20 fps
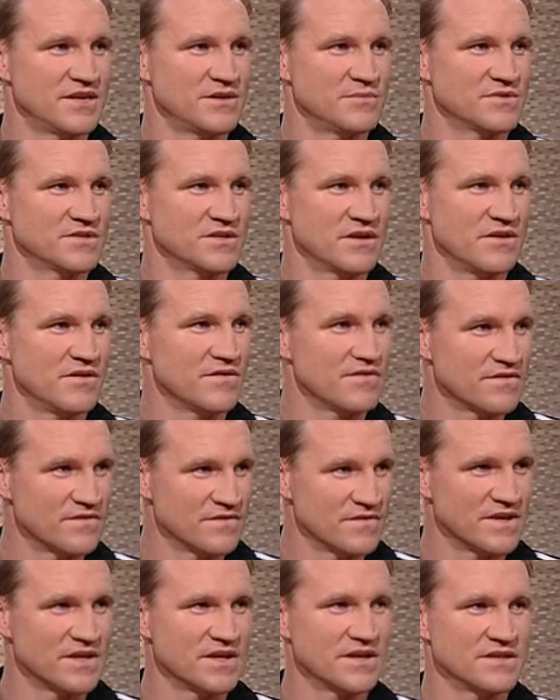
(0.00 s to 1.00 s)

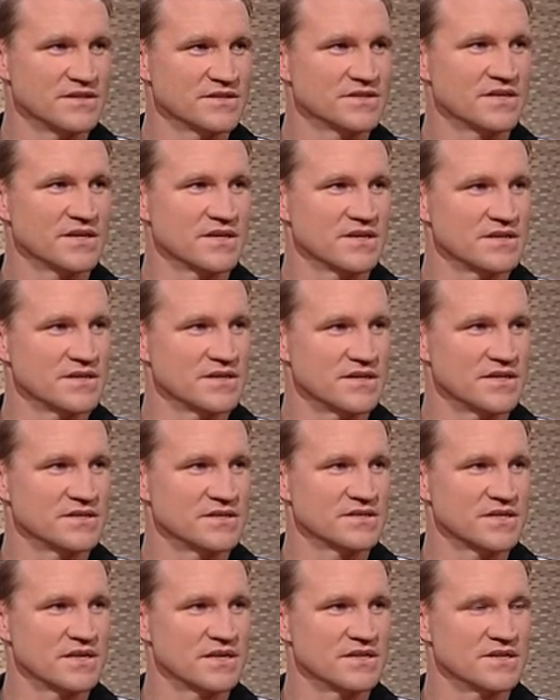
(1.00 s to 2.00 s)
himself that he's uh, that
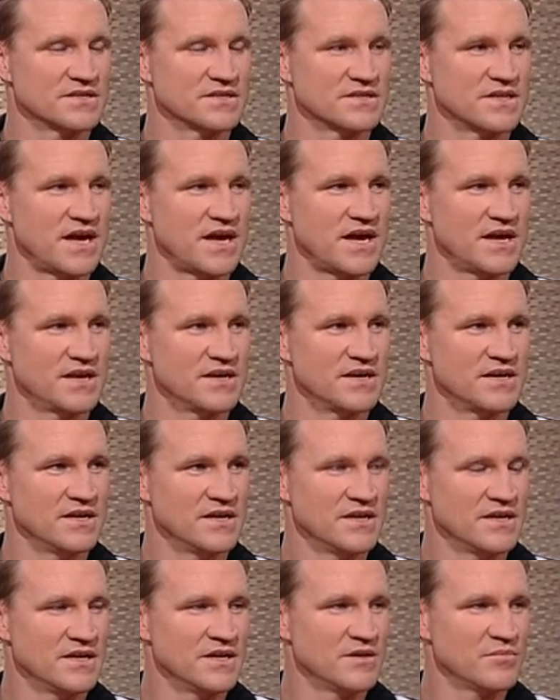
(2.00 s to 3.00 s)
he's keen to stay and
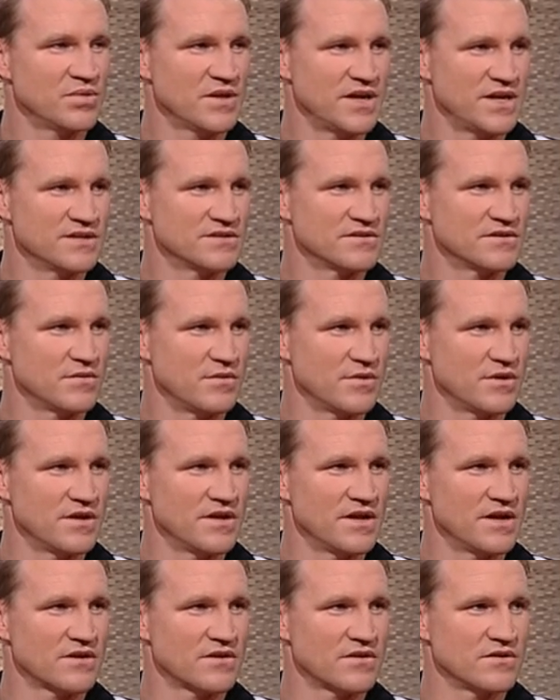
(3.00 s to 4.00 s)
plans to honour
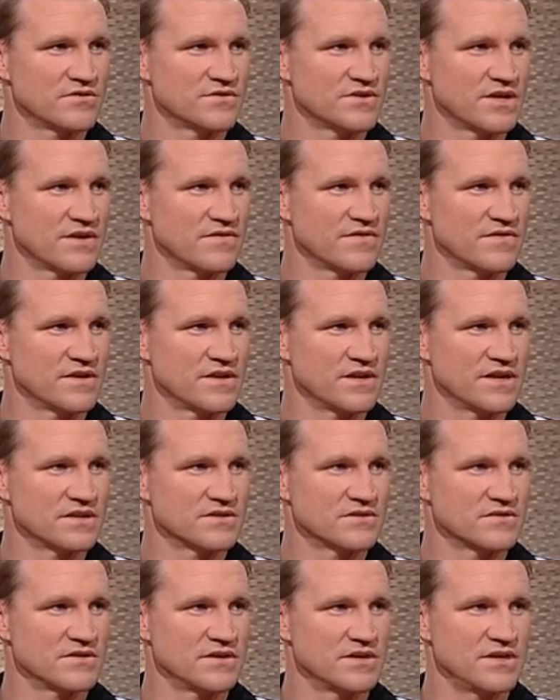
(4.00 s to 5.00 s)
that contract for the
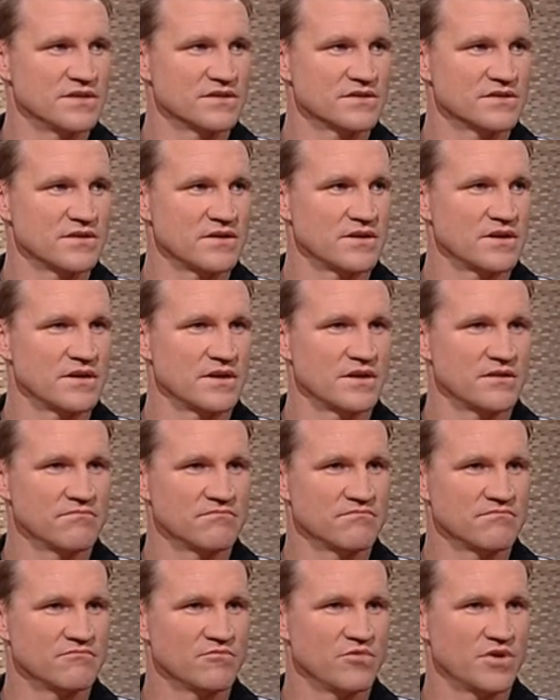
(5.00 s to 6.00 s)
next three years. So I don't know
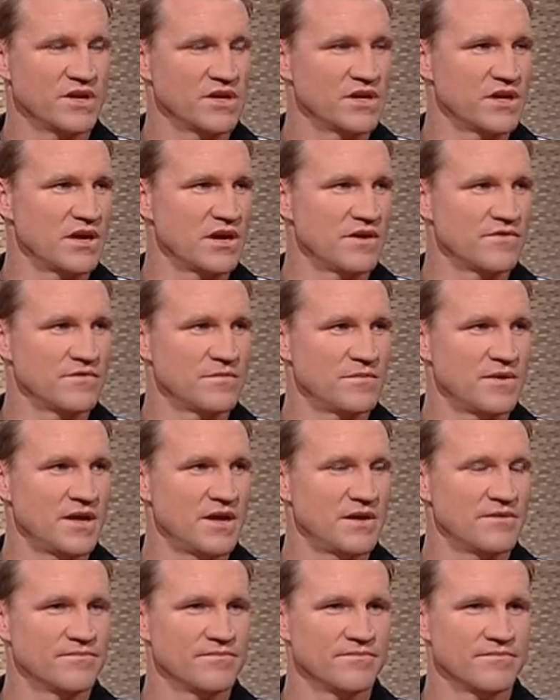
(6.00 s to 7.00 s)
where you can go from that.